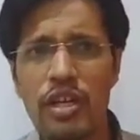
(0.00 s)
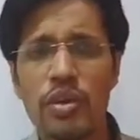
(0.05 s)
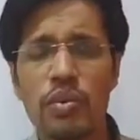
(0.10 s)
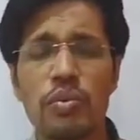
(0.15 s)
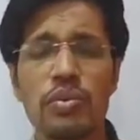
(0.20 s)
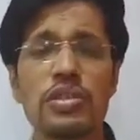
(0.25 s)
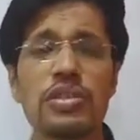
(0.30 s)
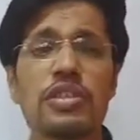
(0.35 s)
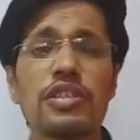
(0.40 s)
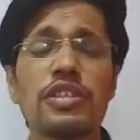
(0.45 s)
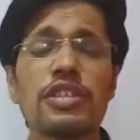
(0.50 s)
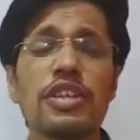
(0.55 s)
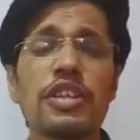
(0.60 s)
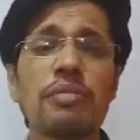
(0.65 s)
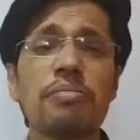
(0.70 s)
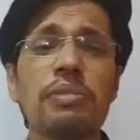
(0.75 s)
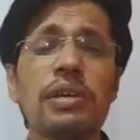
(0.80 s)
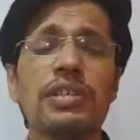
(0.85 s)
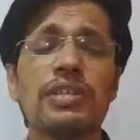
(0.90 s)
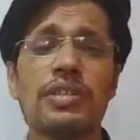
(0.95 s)
which
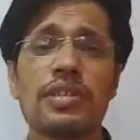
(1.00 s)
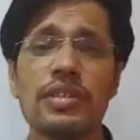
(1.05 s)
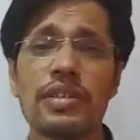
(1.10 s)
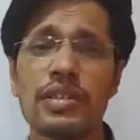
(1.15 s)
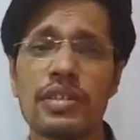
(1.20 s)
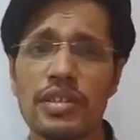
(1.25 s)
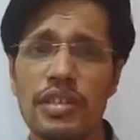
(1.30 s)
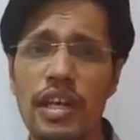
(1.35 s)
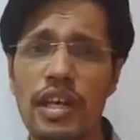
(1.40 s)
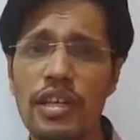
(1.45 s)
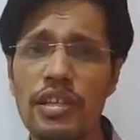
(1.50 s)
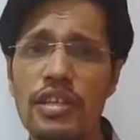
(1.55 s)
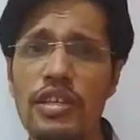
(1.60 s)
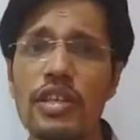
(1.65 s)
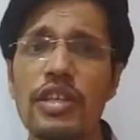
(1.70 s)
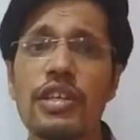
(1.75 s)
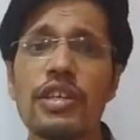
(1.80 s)
determines and decides